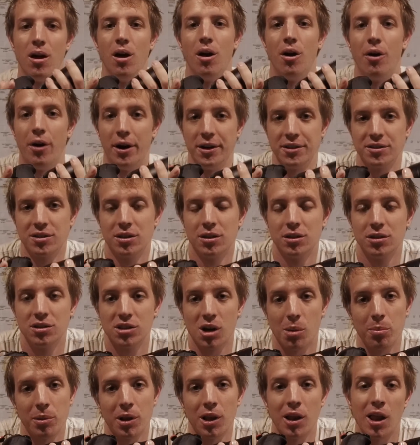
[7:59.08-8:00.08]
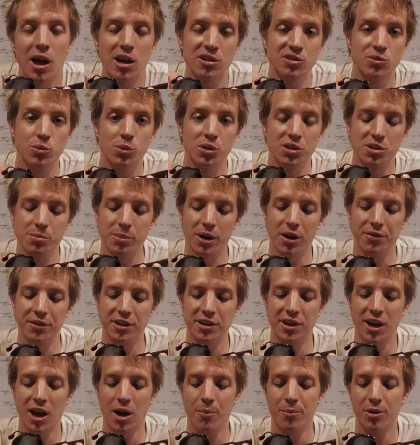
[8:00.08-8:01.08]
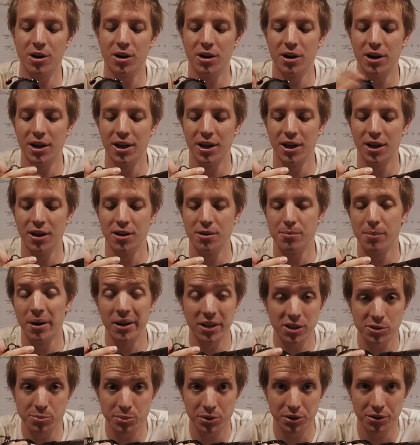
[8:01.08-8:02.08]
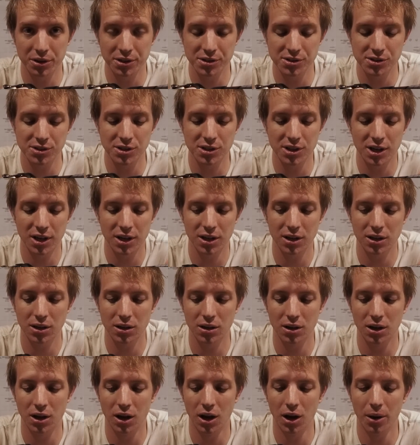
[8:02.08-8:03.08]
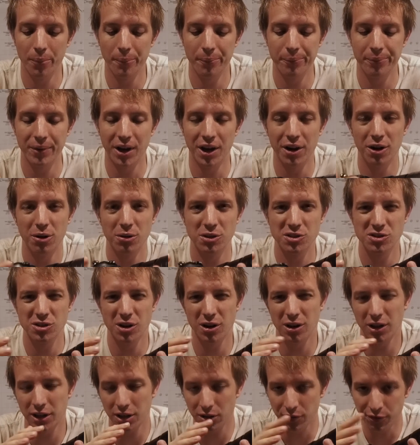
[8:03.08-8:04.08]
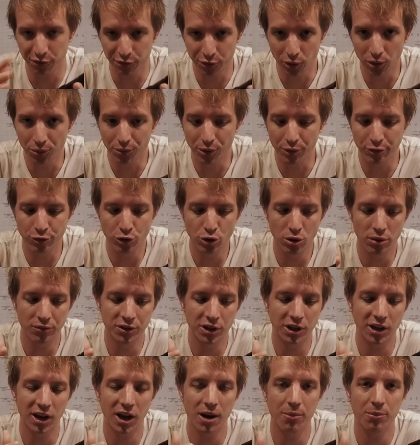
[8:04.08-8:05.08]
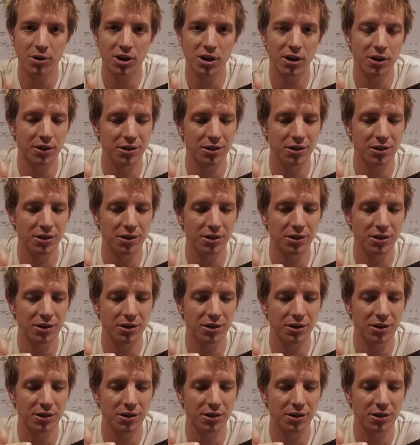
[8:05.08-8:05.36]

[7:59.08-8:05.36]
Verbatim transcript: All right, a couple of last words about the camera and my experience today. I know it's not like a full review of the camera,